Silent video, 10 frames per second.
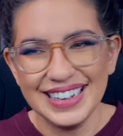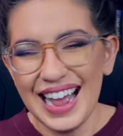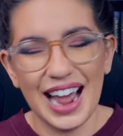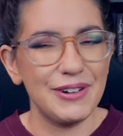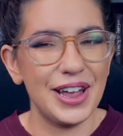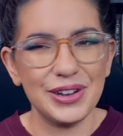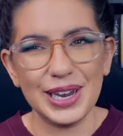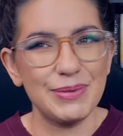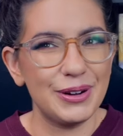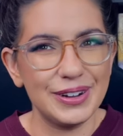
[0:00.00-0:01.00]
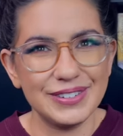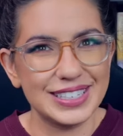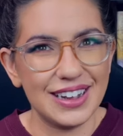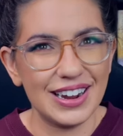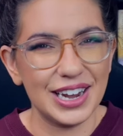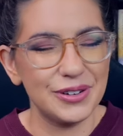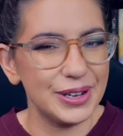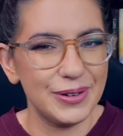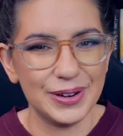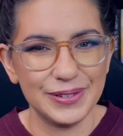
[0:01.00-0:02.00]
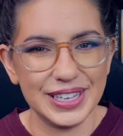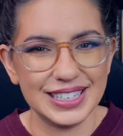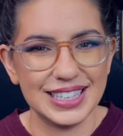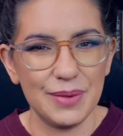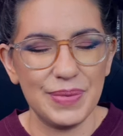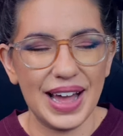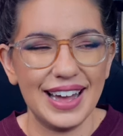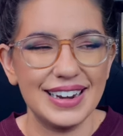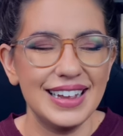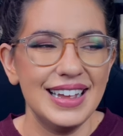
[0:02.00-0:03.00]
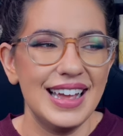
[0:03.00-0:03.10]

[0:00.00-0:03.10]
I'd rather keep going with Saga. I don't really want to read this that bad.